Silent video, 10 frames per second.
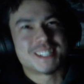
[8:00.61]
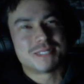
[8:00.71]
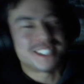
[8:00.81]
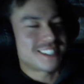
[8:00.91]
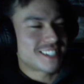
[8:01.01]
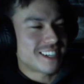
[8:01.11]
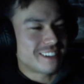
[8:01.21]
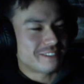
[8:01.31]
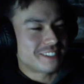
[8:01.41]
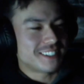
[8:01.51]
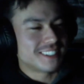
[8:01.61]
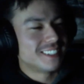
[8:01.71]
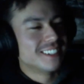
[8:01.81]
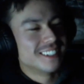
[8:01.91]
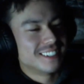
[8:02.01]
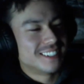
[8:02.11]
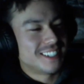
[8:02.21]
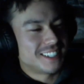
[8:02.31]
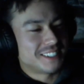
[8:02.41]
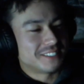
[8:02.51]
but it's just how I felt.
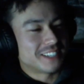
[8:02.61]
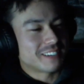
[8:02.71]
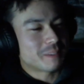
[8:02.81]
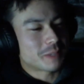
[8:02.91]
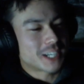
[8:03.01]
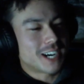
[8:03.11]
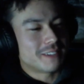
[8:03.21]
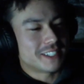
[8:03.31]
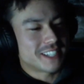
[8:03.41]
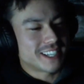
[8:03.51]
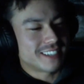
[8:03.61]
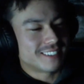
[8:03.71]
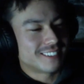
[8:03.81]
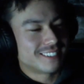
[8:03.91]
Um, I remember commenting